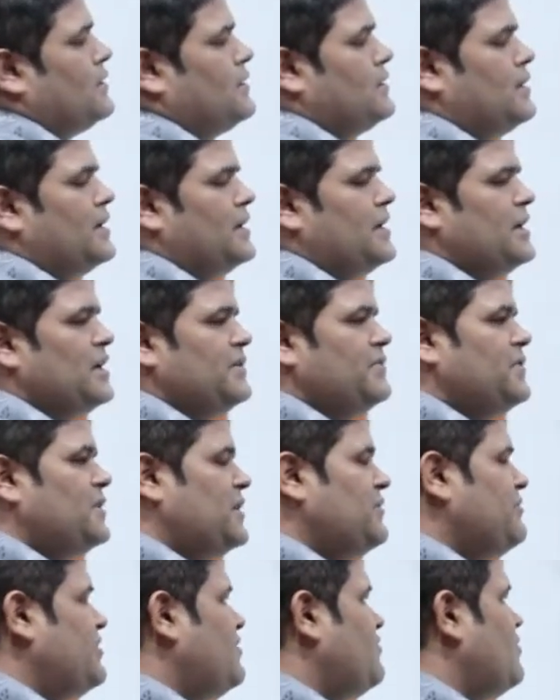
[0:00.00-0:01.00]
the
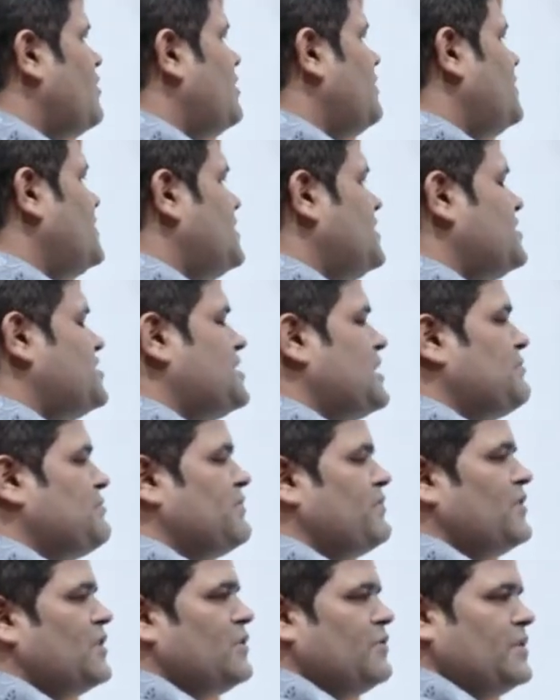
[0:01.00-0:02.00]
derivative involved in this type
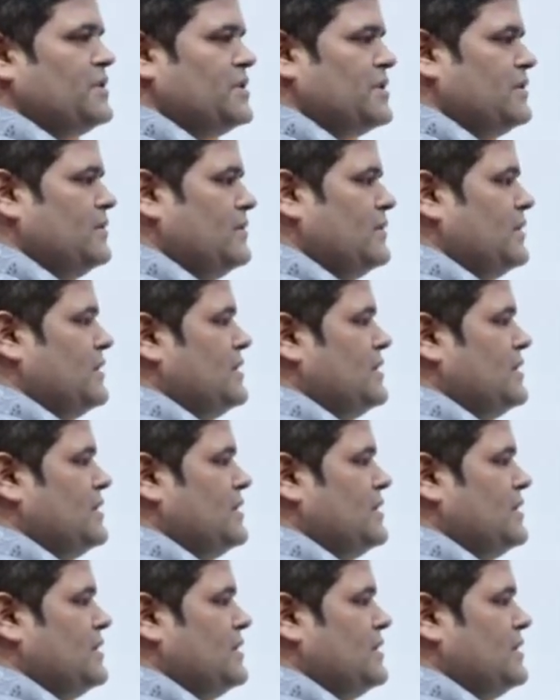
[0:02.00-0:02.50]
of equation